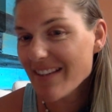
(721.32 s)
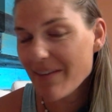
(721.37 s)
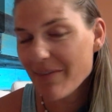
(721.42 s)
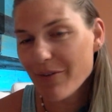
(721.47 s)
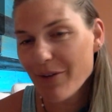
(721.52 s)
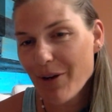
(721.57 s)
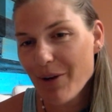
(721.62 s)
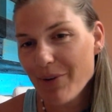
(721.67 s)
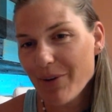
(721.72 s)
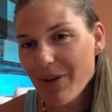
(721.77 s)
I've
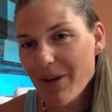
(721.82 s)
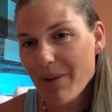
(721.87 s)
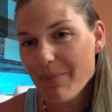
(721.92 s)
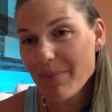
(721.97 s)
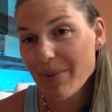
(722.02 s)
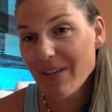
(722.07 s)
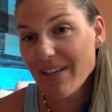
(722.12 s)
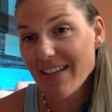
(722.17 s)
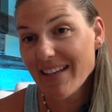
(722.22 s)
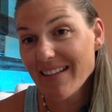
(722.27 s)
grown
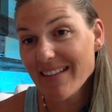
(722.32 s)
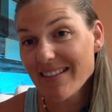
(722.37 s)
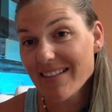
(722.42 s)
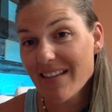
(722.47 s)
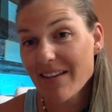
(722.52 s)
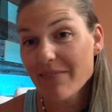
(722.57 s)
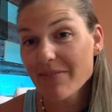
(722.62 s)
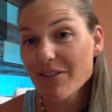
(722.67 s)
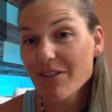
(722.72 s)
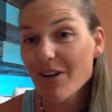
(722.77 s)
companies,
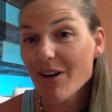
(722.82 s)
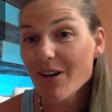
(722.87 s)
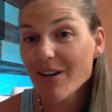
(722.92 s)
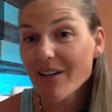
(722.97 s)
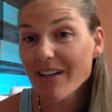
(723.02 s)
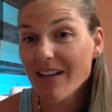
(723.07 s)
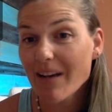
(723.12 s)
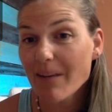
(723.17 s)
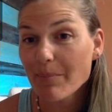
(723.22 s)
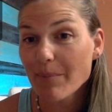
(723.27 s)
I've
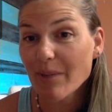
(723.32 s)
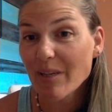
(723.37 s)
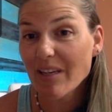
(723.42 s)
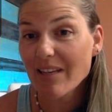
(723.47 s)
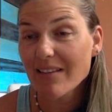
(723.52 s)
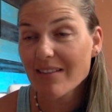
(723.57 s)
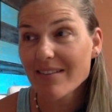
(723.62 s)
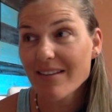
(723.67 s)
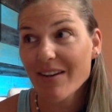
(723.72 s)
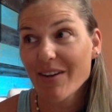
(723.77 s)
started
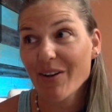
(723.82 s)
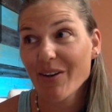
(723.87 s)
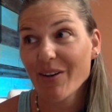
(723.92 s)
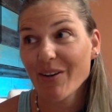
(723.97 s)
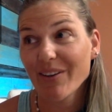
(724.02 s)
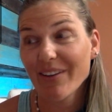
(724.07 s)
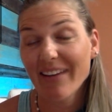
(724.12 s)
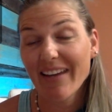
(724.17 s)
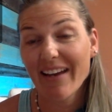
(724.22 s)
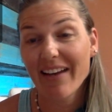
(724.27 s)
companies. I
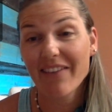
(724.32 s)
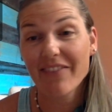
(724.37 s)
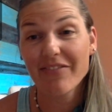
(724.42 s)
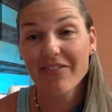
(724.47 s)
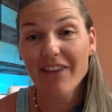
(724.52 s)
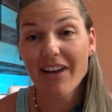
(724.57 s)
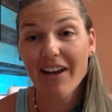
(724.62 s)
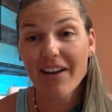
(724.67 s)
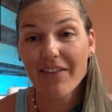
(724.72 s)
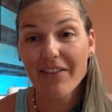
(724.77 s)
currently have
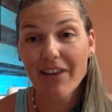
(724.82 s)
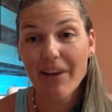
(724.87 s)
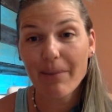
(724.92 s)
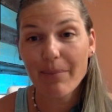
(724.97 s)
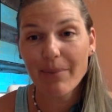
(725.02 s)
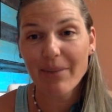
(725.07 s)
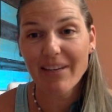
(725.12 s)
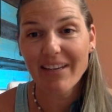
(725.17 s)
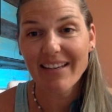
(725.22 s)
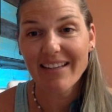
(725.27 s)
5
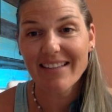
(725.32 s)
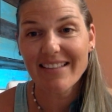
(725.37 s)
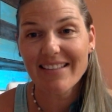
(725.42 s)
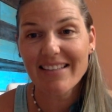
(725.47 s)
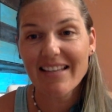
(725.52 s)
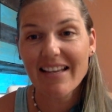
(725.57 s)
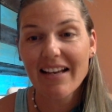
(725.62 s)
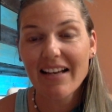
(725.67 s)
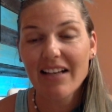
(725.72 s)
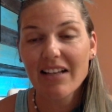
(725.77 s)

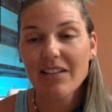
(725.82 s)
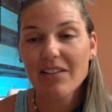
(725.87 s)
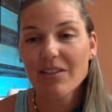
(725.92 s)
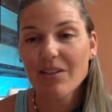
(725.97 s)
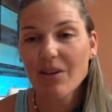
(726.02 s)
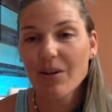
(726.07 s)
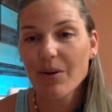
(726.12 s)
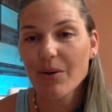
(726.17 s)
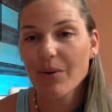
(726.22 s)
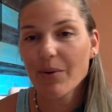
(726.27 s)
companies.
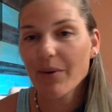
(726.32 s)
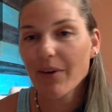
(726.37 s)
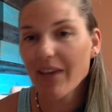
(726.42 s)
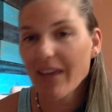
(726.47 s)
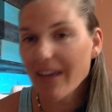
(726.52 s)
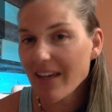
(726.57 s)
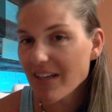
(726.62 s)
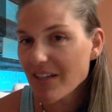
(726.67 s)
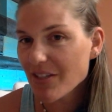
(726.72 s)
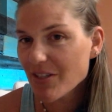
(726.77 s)
So
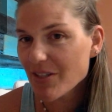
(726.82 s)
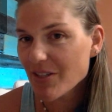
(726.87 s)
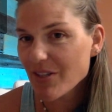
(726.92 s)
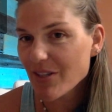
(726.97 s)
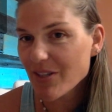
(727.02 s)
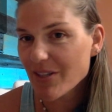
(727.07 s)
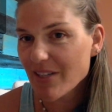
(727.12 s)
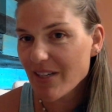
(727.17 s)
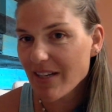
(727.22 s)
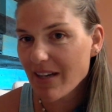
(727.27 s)
age is
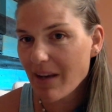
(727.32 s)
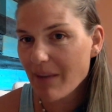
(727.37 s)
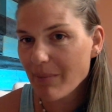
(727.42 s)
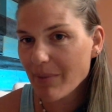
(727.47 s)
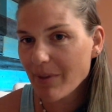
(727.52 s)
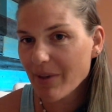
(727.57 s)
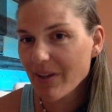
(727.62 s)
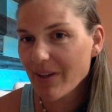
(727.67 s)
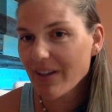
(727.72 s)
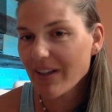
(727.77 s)
just a
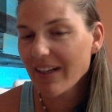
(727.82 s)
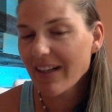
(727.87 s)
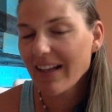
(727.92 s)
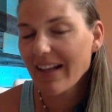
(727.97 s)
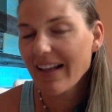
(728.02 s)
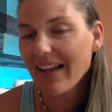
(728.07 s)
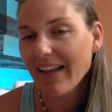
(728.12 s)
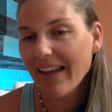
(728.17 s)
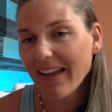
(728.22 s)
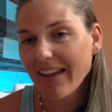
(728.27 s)
number.
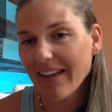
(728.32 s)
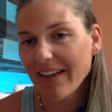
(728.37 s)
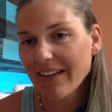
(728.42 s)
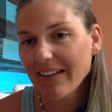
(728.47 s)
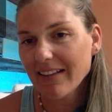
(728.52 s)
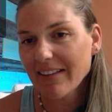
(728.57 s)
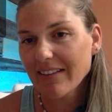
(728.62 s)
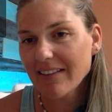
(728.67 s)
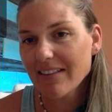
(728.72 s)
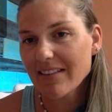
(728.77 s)

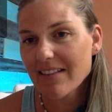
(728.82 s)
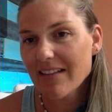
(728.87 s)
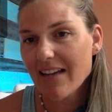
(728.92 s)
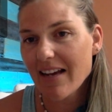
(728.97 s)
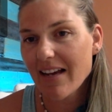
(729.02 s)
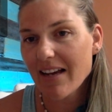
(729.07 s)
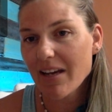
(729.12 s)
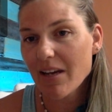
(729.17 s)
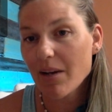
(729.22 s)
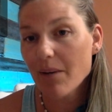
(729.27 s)
And
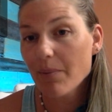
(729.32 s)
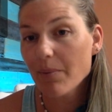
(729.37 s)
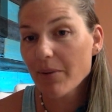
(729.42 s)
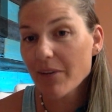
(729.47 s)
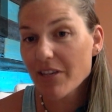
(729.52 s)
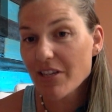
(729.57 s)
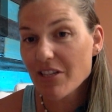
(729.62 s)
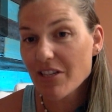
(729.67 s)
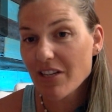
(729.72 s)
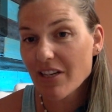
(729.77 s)
I
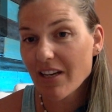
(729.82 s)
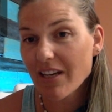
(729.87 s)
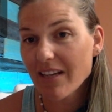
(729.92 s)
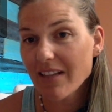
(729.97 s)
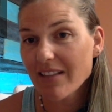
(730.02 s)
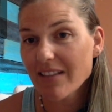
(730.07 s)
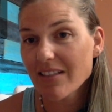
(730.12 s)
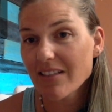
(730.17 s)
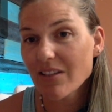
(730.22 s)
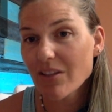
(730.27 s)

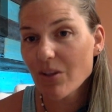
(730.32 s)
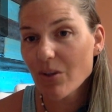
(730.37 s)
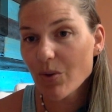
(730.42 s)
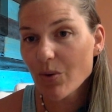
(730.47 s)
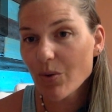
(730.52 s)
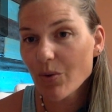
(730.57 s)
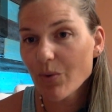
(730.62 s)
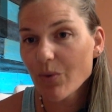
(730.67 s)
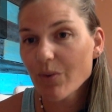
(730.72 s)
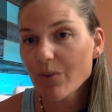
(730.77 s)
appreciate
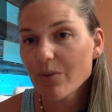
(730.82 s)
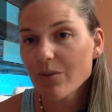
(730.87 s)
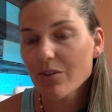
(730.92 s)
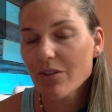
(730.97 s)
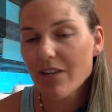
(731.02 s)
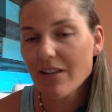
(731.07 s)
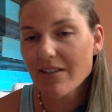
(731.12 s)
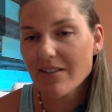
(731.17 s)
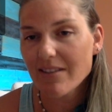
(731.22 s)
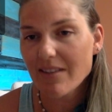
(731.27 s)
you
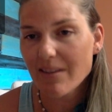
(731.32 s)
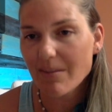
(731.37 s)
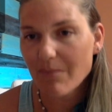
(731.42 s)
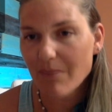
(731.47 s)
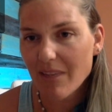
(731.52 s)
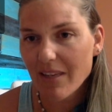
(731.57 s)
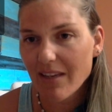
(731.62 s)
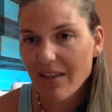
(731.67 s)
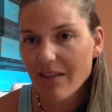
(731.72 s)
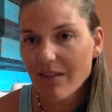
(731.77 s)
trusting
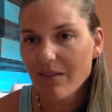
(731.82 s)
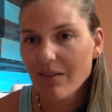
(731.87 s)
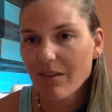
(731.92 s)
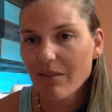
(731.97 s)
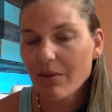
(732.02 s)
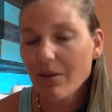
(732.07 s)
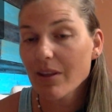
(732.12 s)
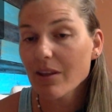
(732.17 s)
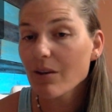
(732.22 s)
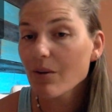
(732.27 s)
me
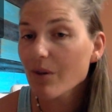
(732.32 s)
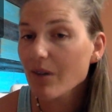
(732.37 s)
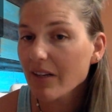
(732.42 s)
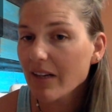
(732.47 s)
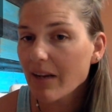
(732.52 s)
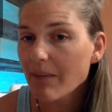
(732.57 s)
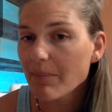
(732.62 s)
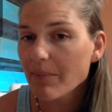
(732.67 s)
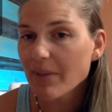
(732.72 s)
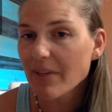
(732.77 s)
with your
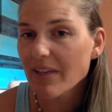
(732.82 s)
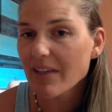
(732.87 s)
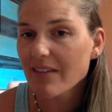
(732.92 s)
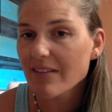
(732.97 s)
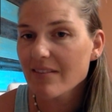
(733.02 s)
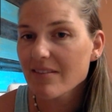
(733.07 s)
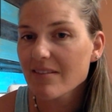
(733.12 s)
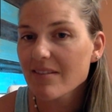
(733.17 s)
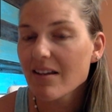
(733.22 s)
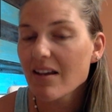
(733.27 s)

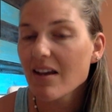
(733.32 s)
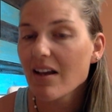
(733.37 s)
companies